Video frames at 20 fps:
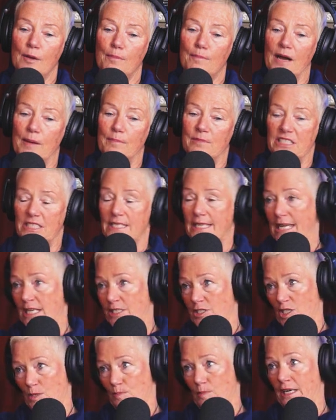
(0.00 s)
mum and
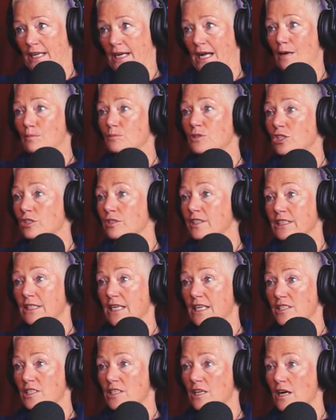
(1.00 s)
dad split up during
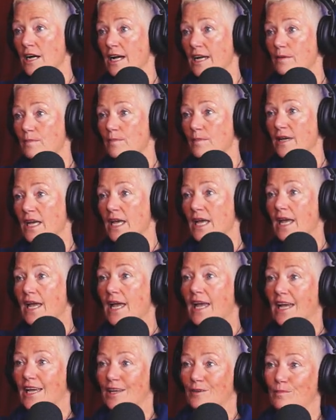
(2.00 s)
that time,
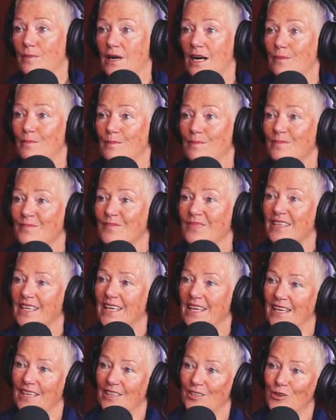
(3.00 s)
and mum
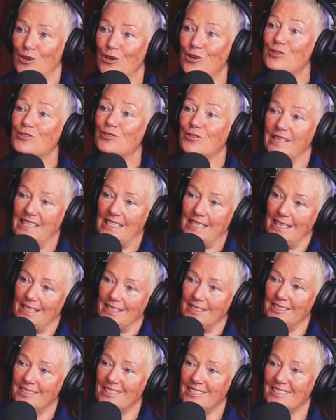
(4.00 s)
and her three
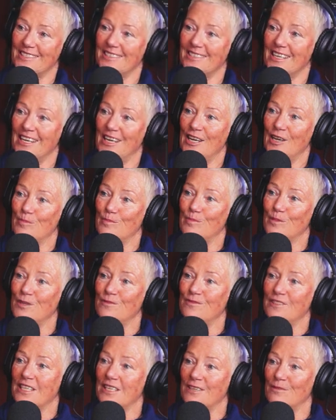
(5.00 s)
kids
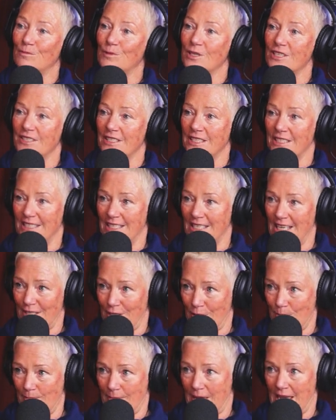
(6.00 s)
moved in with
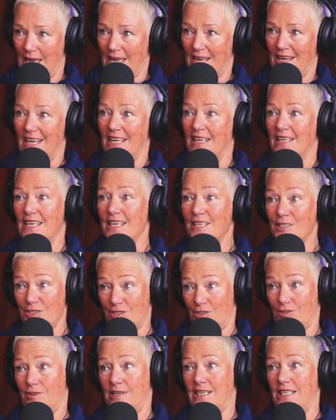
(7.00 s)
another man and
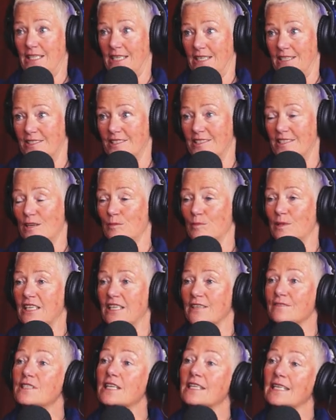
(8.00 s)
his three kids, and we
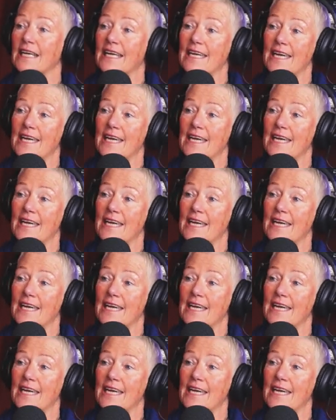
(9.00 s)
lived in a